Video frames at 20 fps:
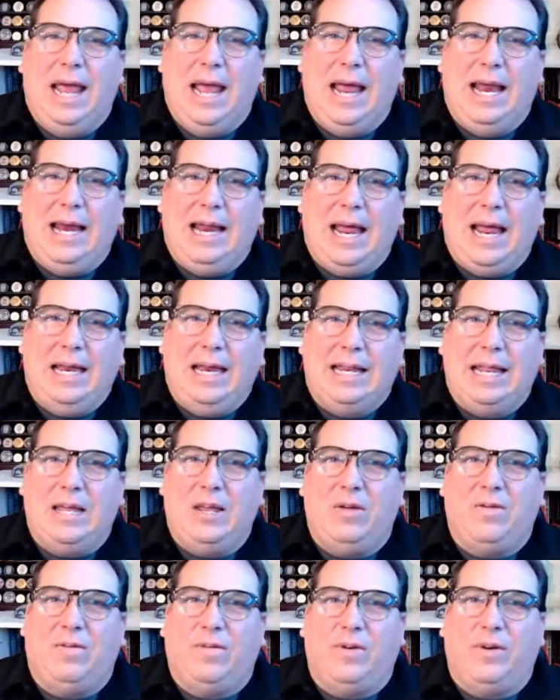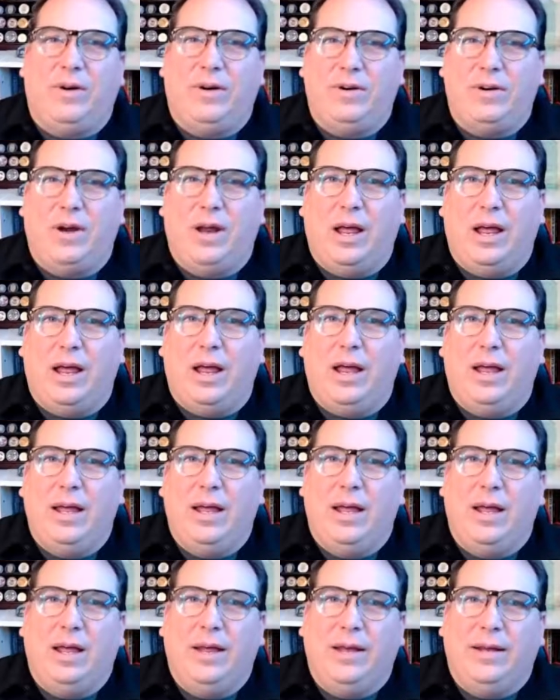And again, thank you for
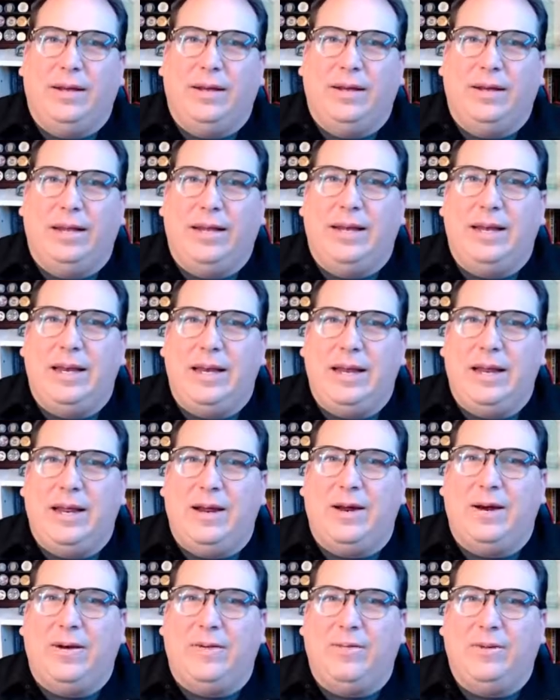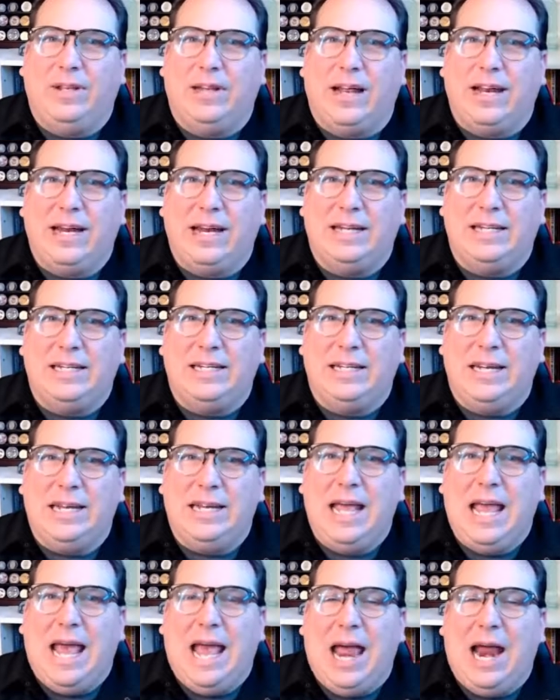looking here with Tight
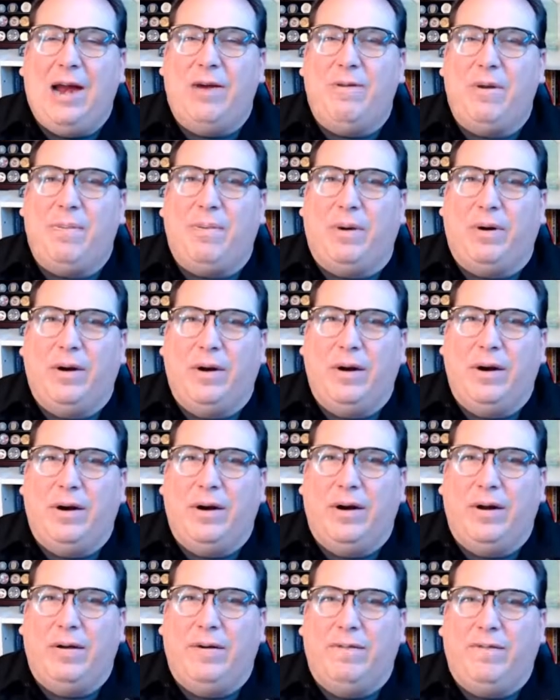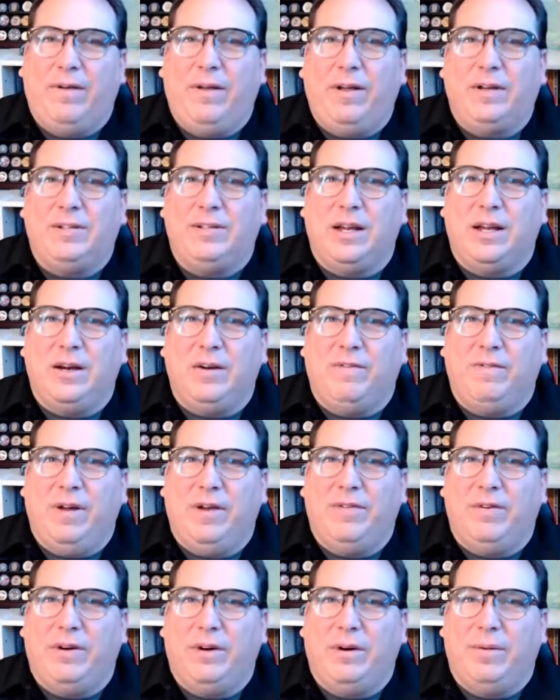HST. I remember, follow us on your
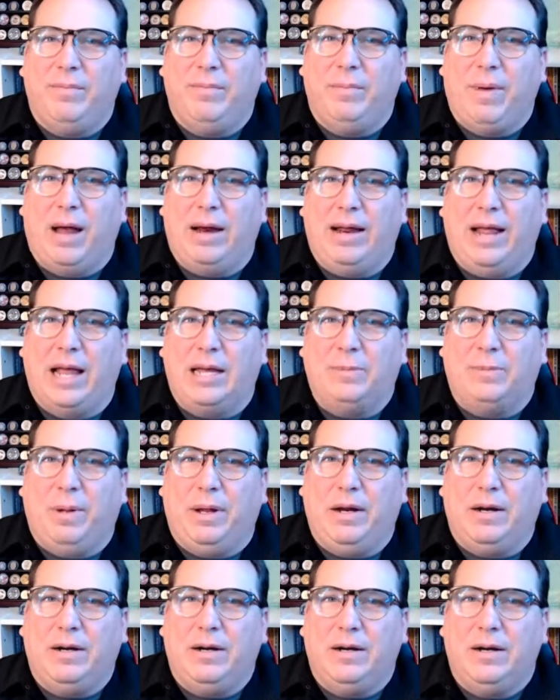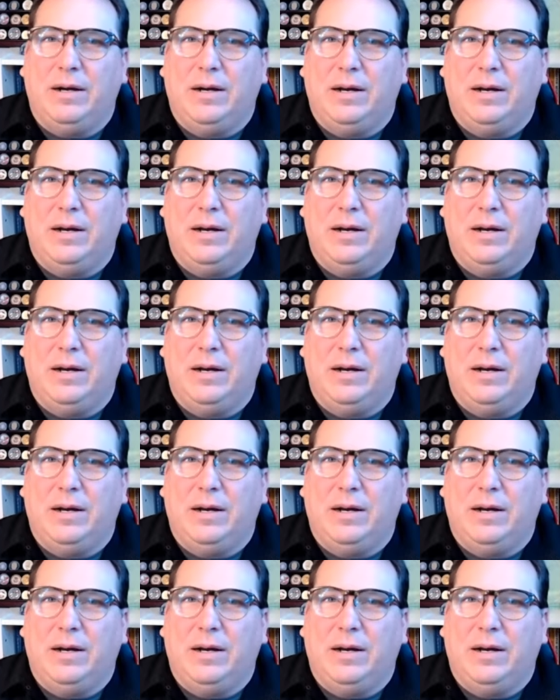favorite podcast player.